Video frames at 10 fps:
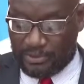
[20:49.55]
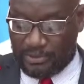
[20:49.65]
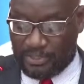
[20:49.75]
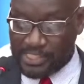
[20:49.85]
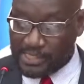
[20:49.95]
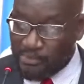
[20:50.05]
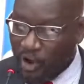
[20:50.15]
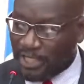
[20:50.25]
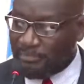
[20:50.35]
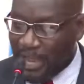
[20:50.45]
the small
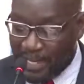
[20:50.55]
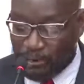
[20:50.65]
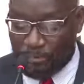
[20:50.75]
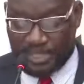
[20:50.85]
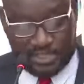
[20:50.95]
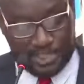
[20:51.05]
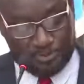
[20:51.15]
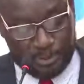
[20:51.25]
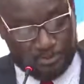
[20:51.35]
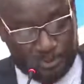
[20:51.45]
and micro business
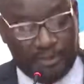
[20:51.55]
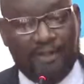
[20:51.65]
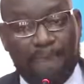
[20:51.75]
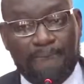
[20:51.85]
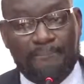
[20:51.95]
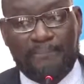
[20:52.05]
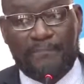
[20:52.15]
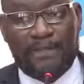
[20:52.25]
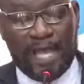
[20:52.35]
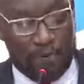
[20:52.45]
people,
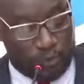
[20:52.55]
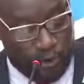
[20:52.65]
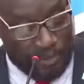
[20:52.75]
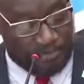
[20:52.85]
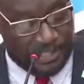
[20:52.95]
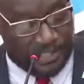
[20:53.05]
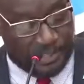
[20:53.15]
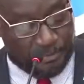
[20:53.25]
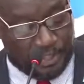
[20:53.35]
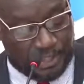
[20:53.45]
I would hope, Mr.
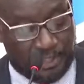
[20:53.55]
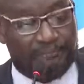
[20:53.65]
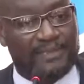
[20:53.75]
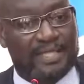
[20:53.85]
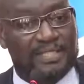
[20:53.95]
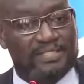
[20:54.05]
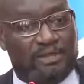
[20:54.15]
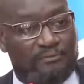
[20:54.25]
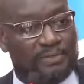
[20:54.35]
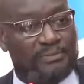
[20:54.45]
Speaker, that this
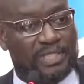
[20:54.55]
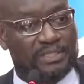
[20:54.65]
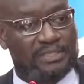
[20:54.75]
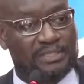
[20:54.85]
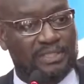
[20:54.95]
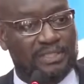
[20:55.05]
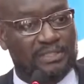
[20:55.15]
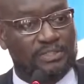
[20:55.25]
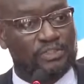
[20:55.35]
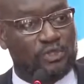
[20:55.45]
government
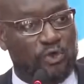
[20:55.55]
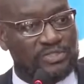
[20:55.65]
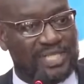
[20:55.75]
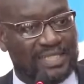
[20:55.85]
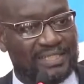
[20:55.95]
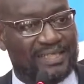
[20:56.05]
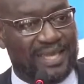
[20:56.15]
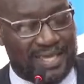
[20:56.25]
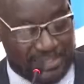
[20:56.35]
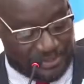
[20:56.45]
shows that it
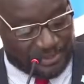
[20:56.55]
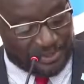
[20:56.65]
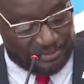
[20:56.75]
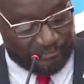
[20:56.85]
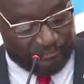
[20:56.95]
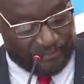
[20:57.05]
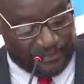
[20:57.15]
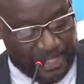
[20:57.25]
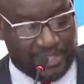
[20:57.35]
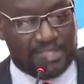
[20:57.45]
cares,
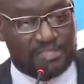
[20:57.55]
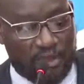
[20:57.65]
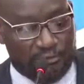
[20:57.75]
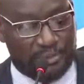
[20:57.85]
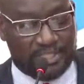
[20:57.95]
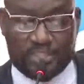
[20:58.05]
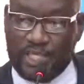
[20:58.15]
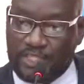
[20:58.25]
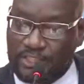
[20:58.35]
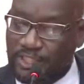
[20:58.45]
that this government
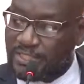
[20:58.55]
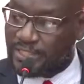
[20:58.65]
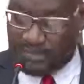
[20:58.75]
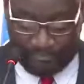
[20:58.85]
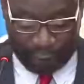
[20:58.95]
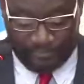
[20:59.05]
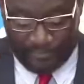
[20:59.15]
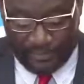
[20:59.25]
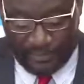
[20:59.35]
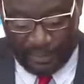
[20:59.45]
changes
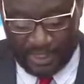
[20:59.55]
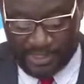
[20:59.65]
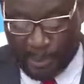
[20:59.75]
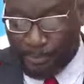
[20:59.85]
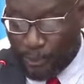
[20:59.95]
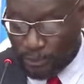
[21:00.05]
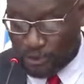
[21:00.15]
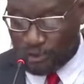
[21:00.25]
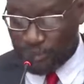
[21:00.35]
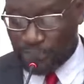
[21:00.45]
its
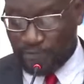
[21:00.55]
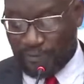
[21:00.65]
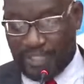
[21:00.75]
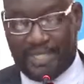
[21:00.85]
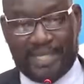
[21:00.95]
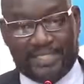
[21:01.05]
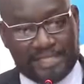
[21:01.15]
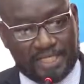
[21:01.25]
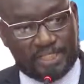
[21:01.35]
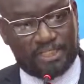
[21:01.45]
approach in the
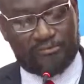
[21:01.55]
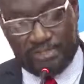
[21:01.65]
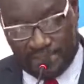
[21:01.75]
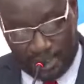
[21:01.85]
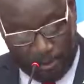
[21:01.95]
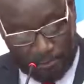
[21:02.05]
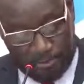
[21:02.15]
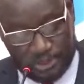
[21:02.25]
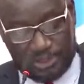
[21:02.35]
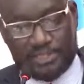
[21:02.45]
extension of the state of
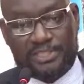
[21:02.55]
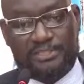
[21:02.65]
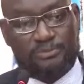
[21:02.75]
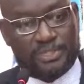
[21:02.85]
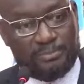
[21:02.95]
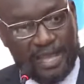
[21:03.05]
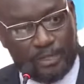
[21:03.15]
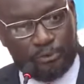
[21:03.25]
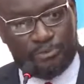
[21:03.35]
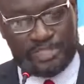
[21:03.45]
emergency to the
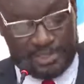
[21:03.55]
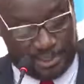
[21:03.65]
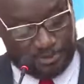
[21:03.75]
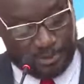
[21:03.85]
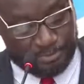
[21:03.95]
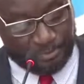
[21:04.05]
micro business people,